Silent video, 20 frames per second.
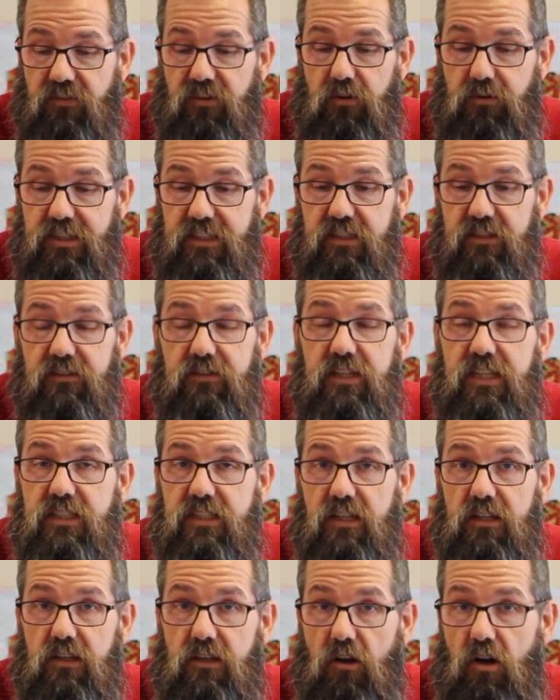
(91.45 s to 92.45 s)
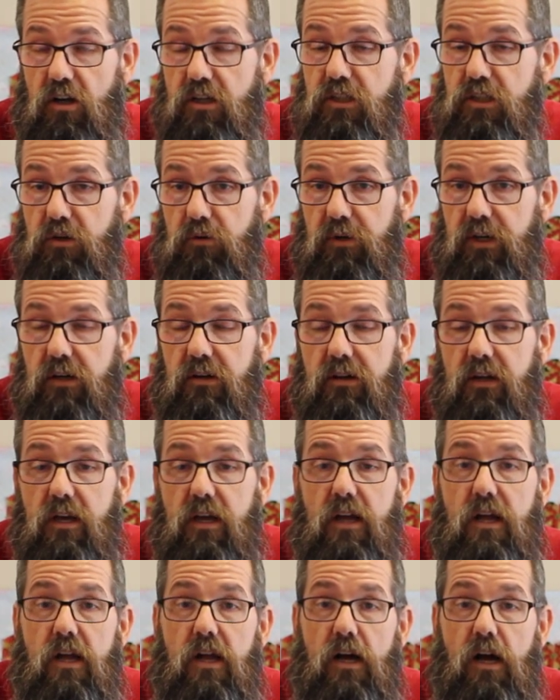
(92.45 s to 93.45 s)
So it's a, it's a large quilt,
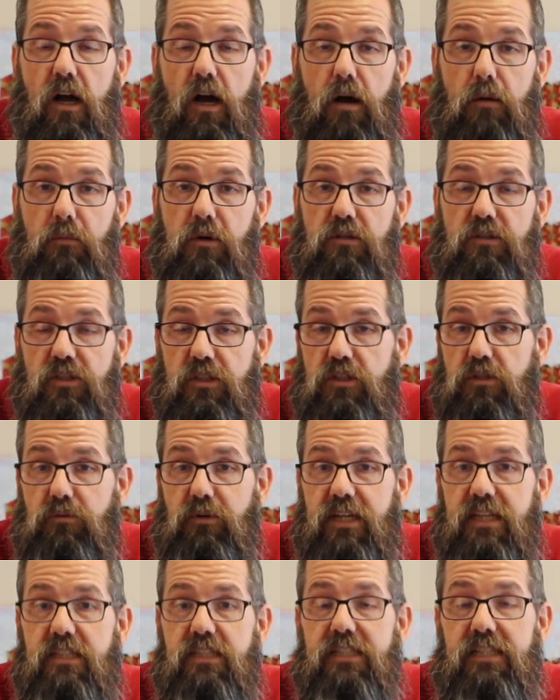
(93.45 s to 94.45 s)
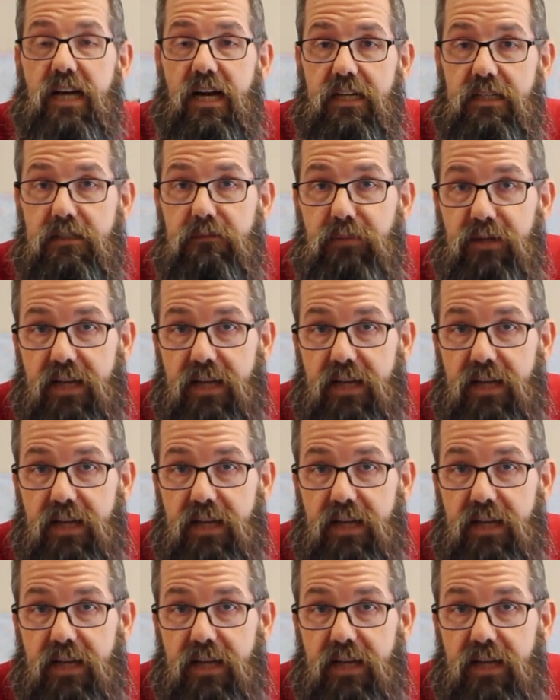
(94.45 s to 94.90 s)
almost a twin size,